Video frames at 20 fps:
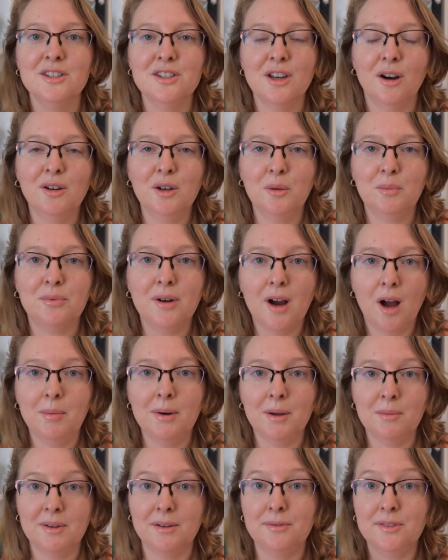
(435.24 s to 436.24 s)
So the
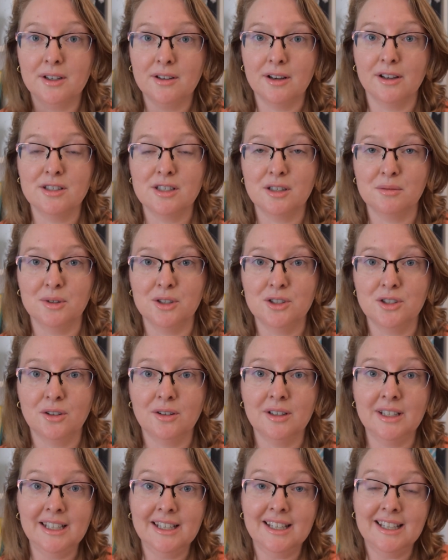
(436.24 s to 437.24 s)
problem with the customer
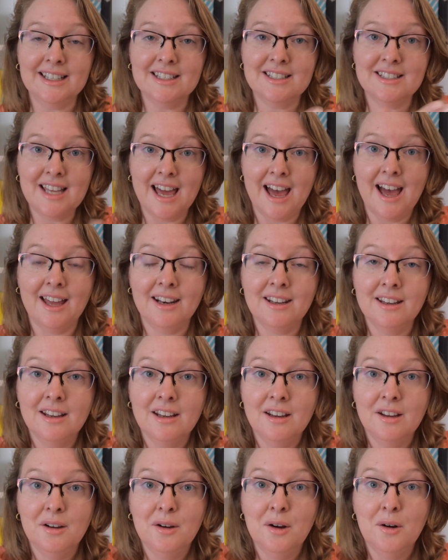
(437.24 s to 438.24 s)
journey is that
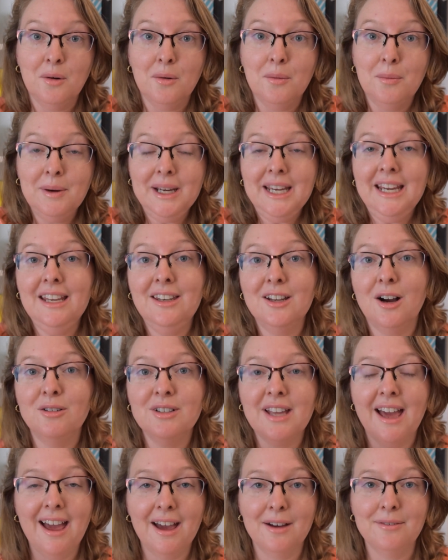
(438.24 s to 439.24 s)
we don't
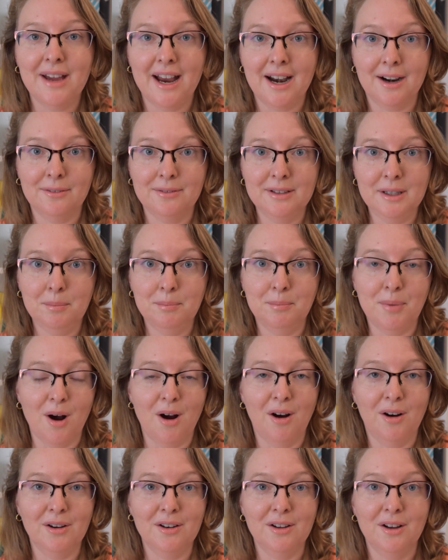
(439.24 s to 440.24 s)
have every
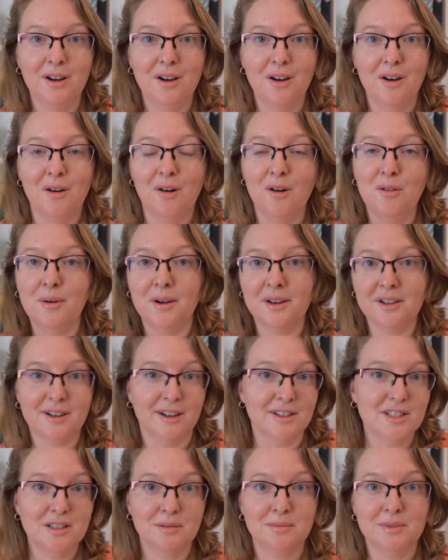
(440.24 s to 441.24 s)
part of what a
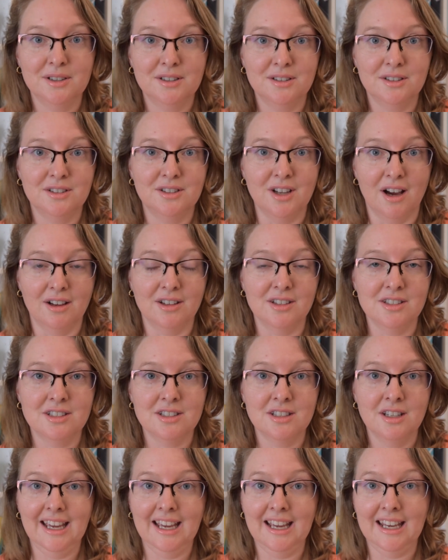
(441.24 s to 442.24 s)
customer does
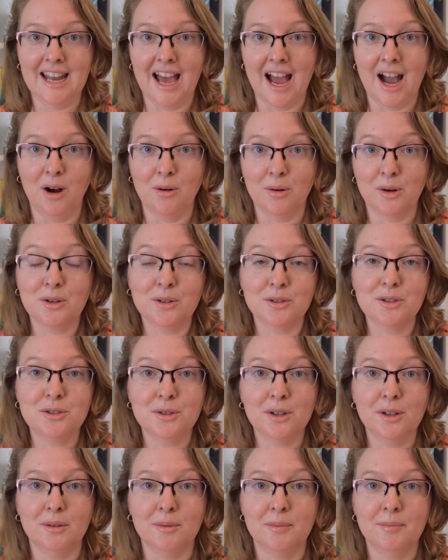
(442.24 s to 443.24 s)
in our
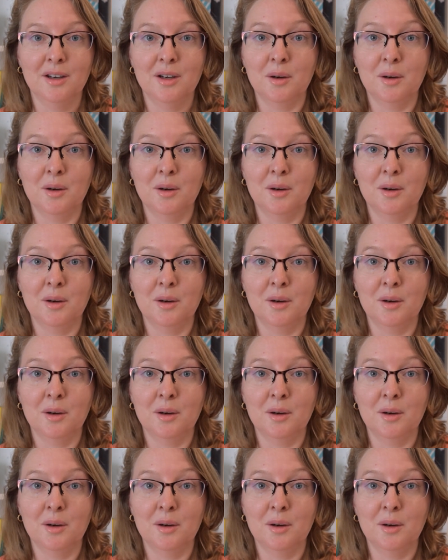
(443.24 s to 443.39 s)
control.